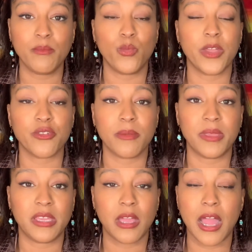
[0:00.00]
whether it
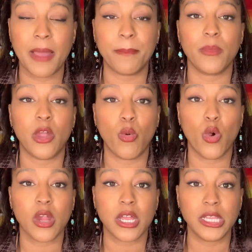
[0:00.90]
be comp
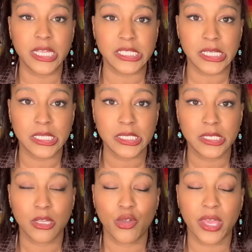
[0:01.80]
or collision.
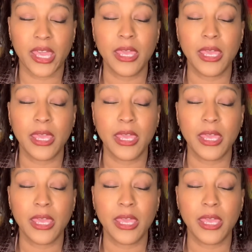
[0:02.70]
Okay.